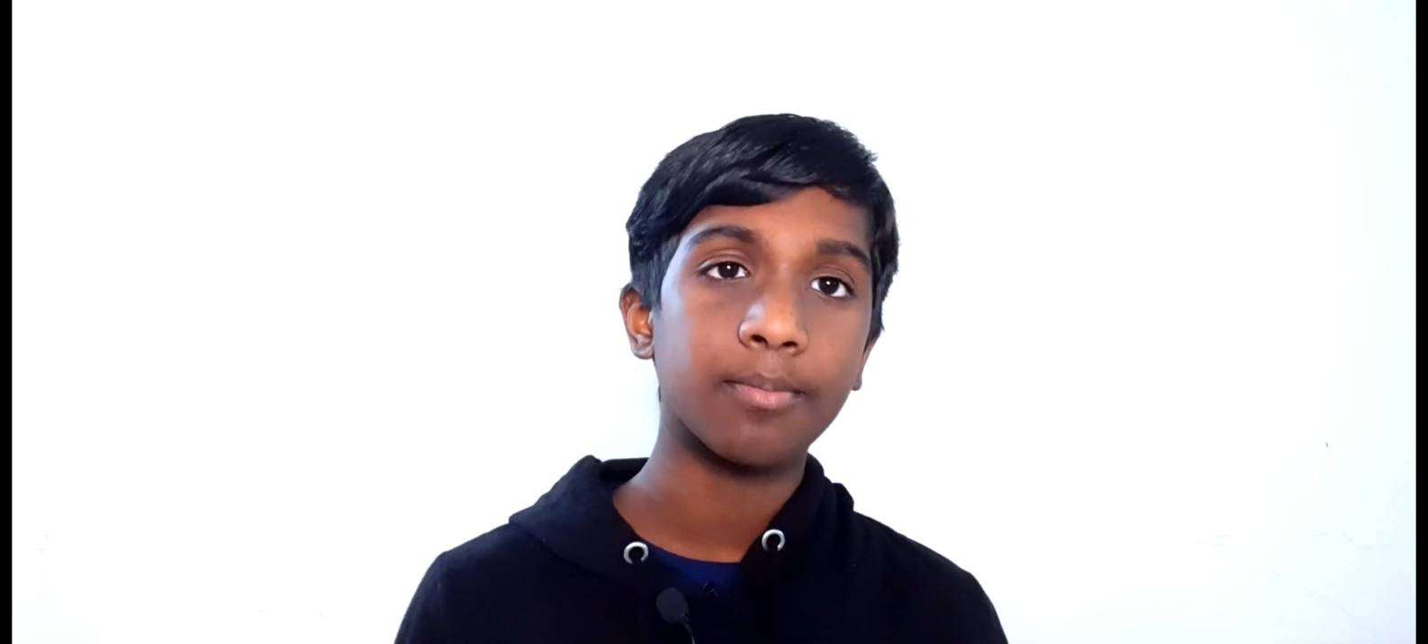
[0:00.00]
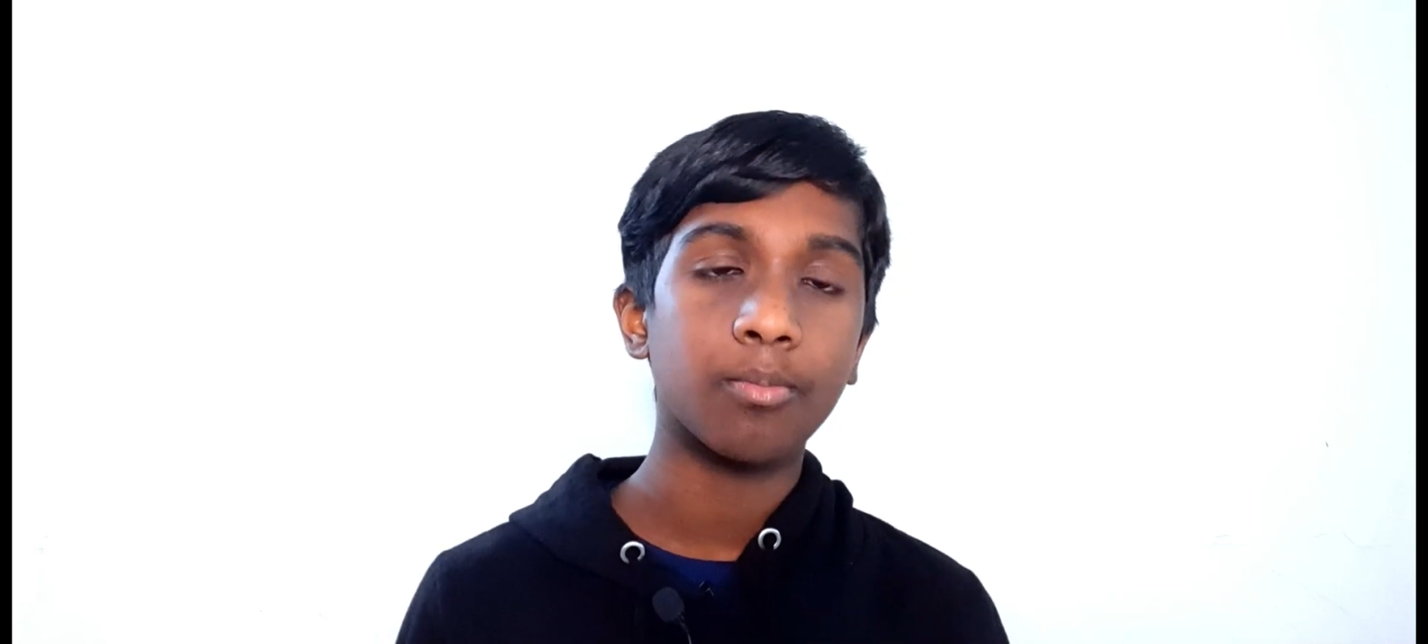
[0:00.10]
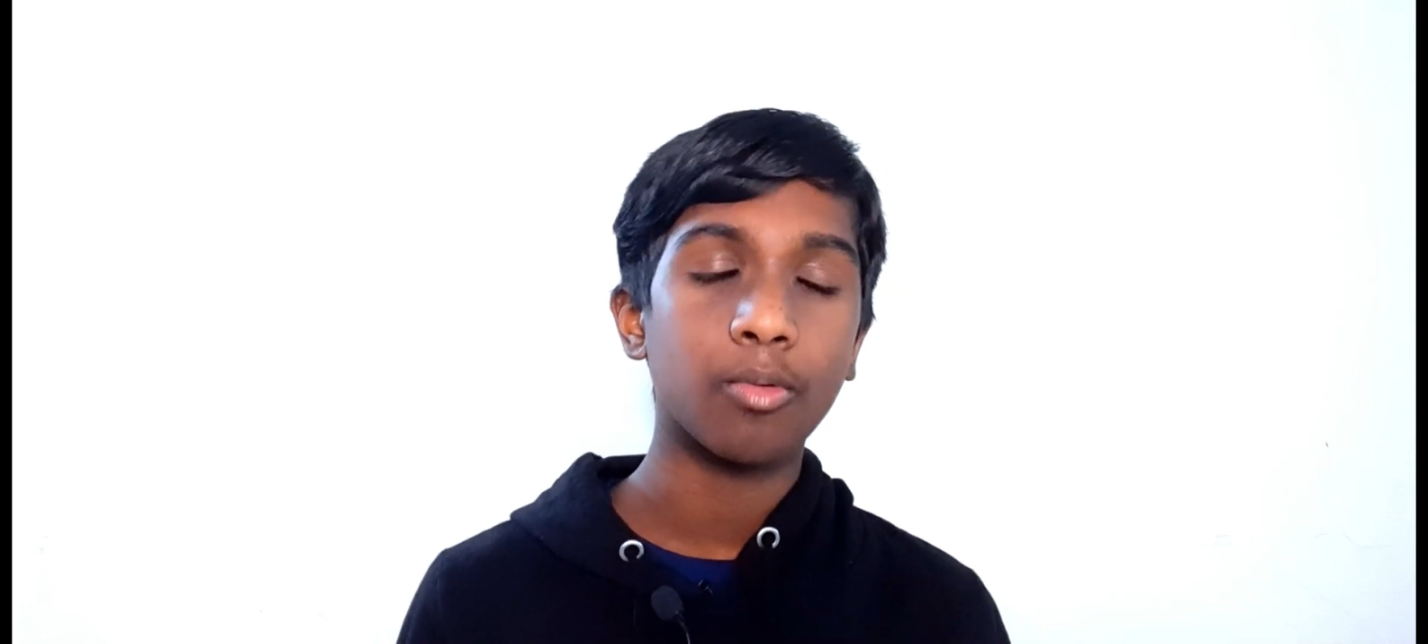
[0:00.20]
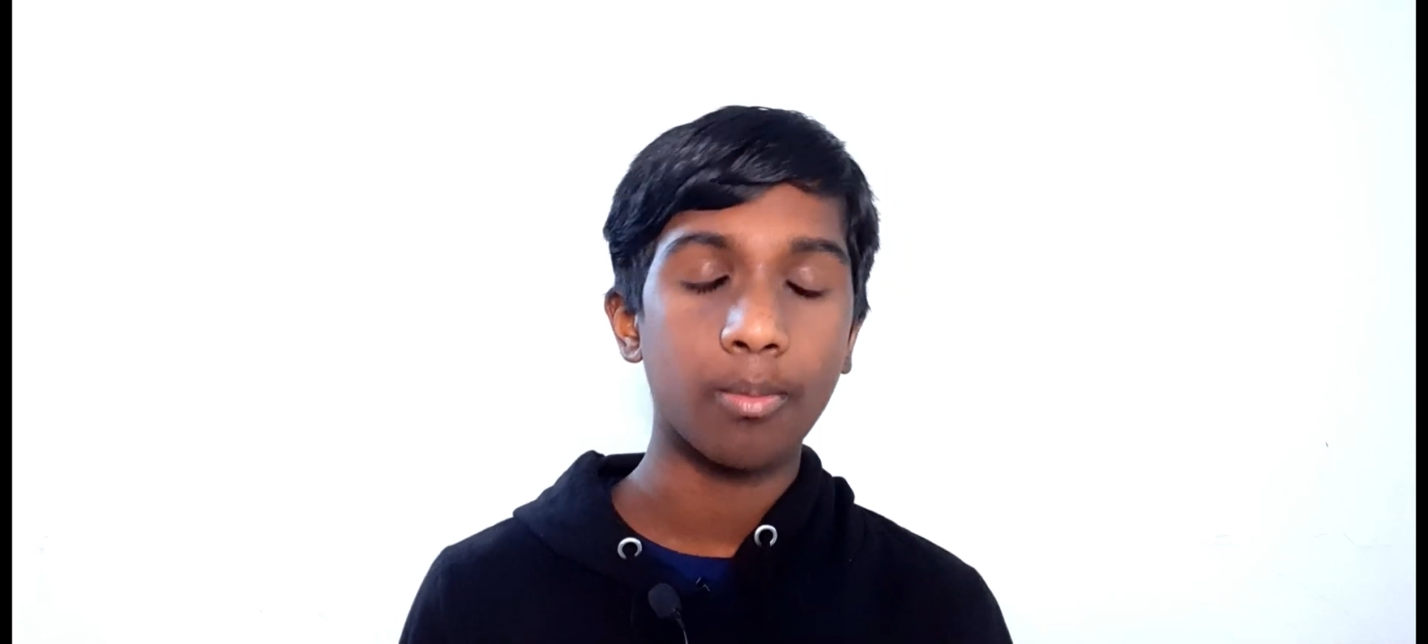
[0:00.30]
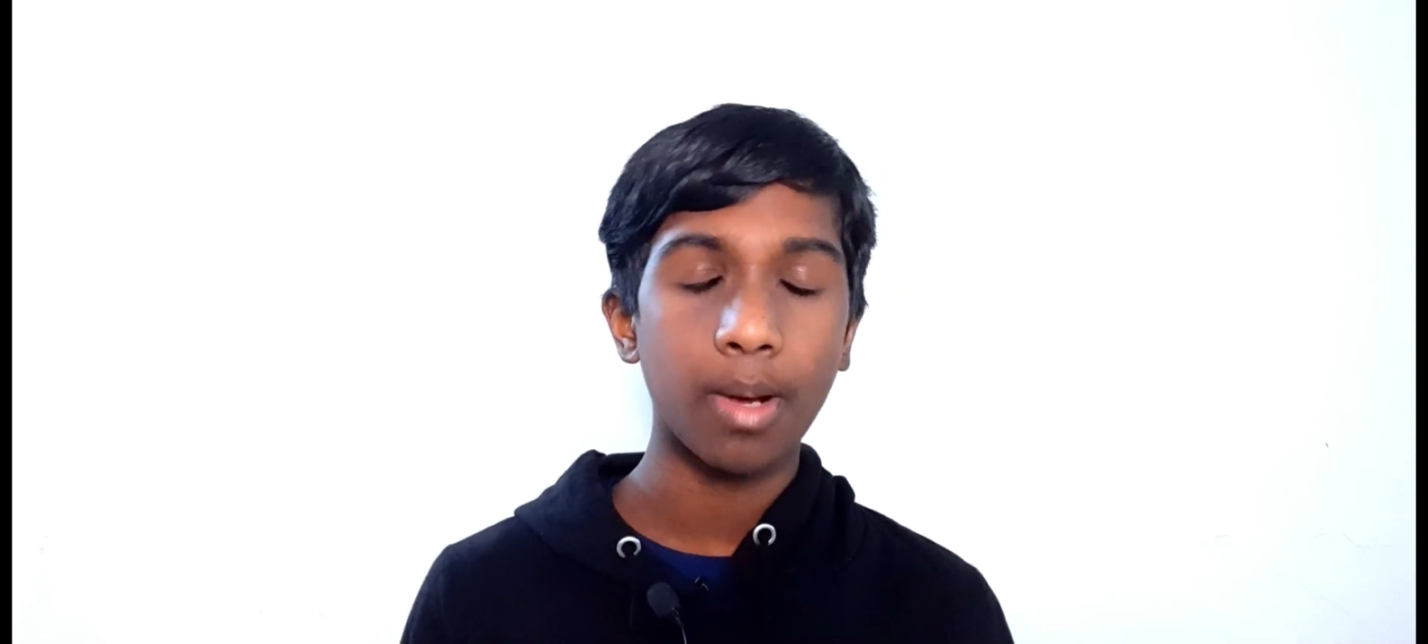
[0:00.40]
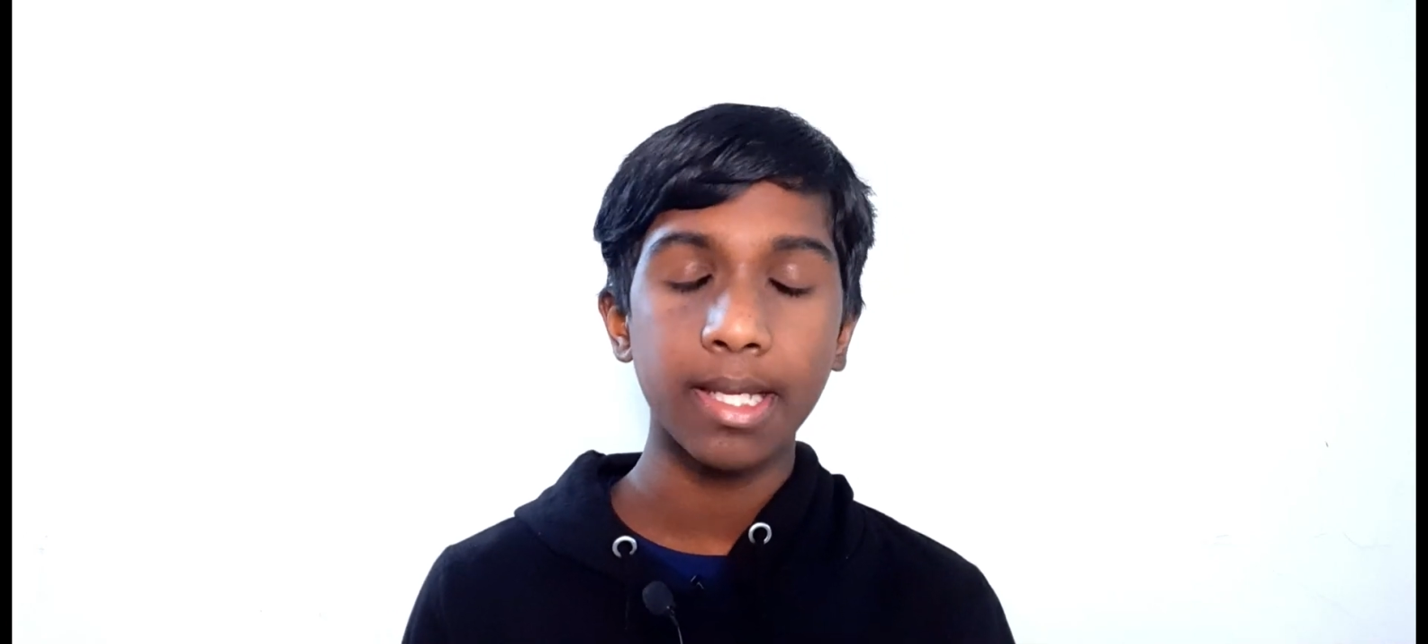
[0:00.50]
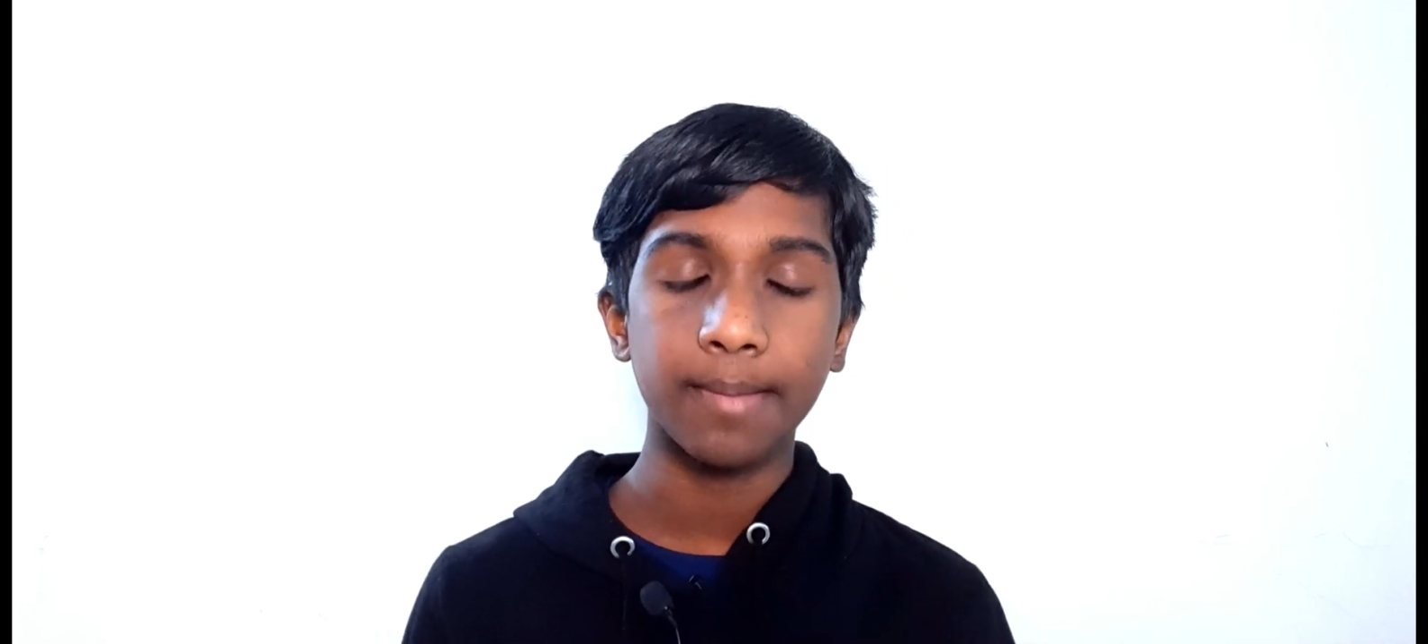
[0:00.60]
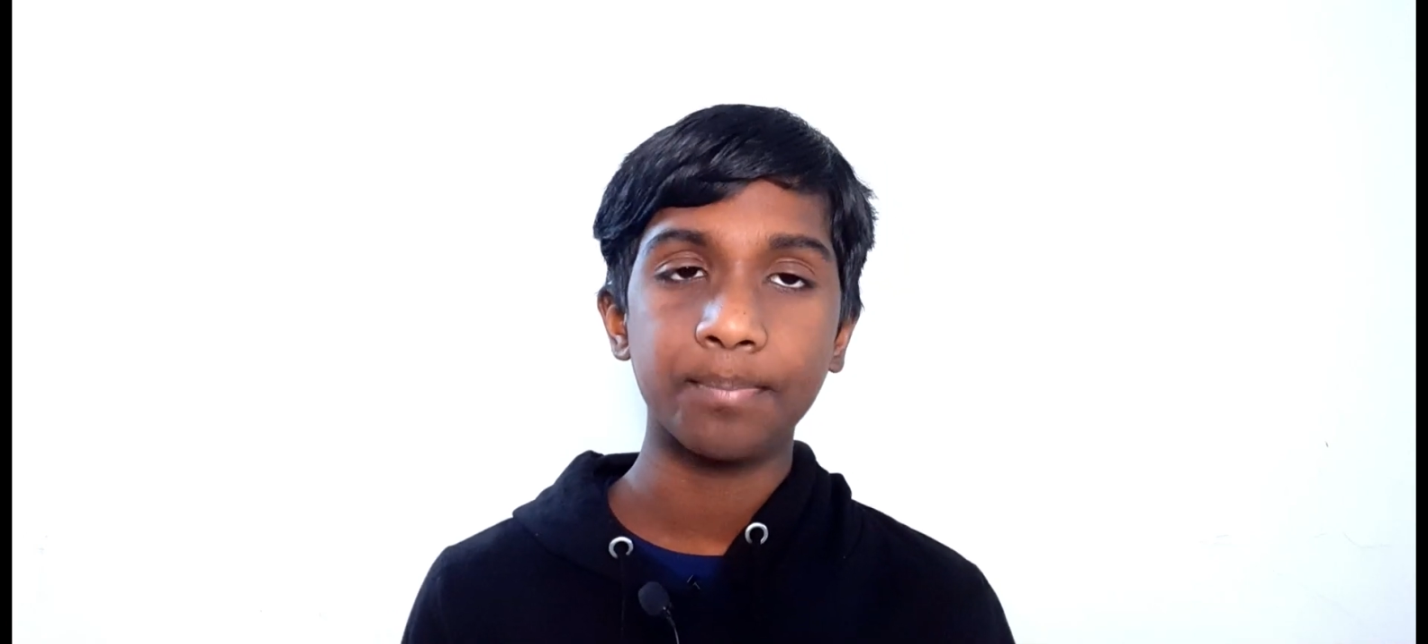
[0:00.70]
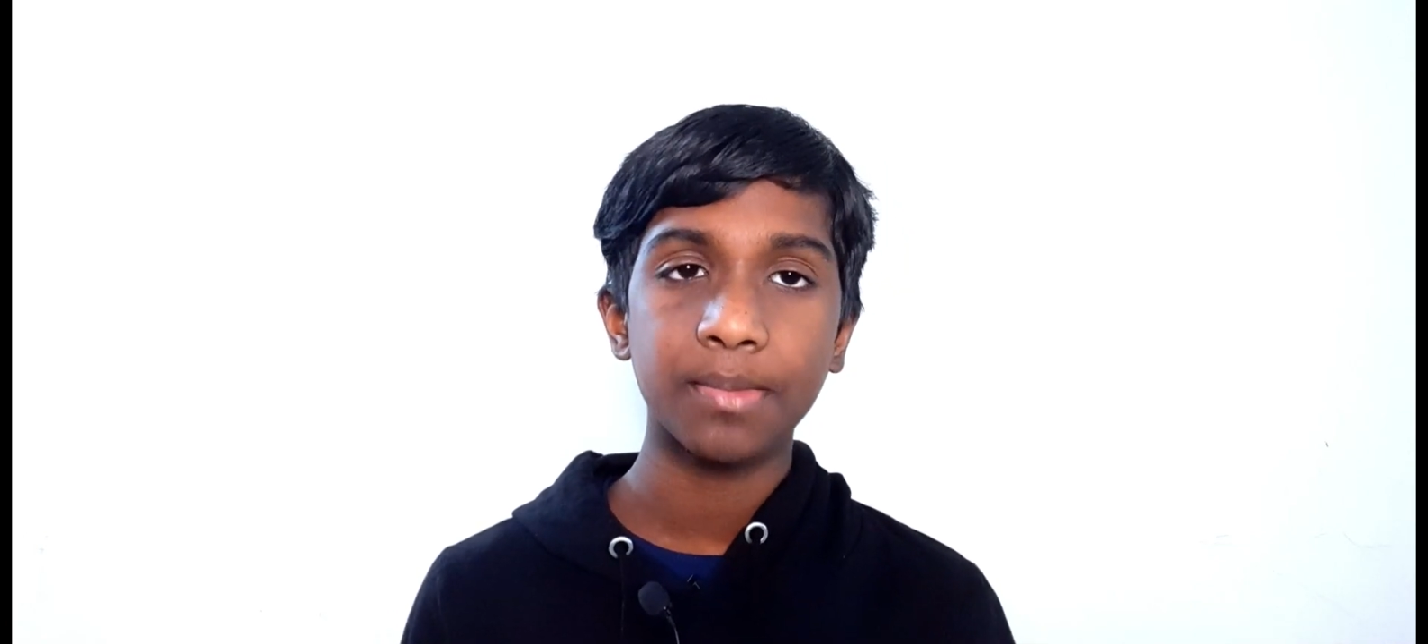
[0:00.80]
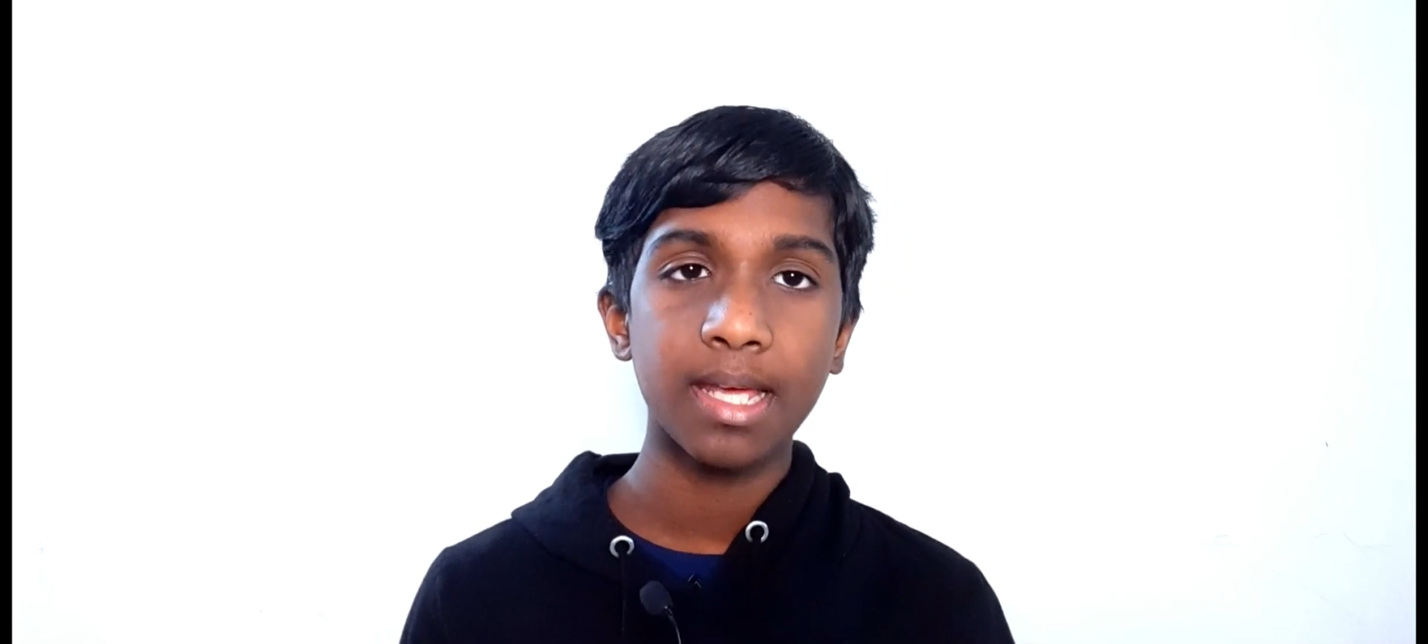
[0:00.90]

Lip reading: more money.